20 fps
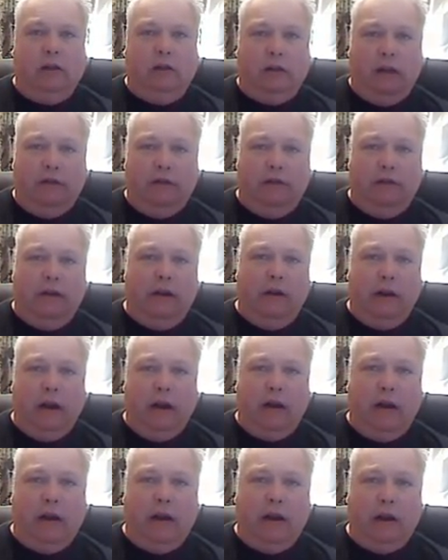they
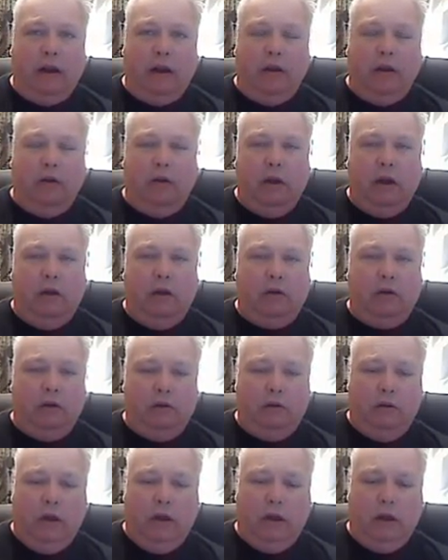figured out how
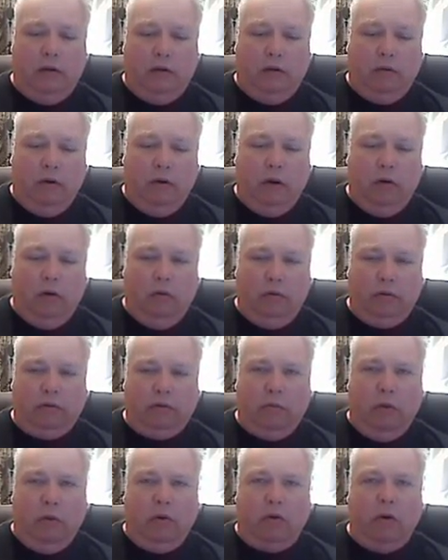to
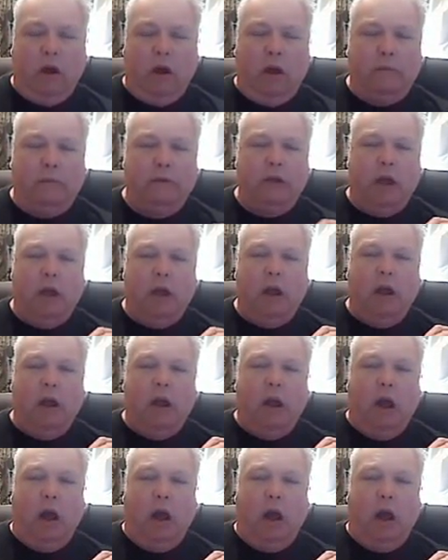grow small crops.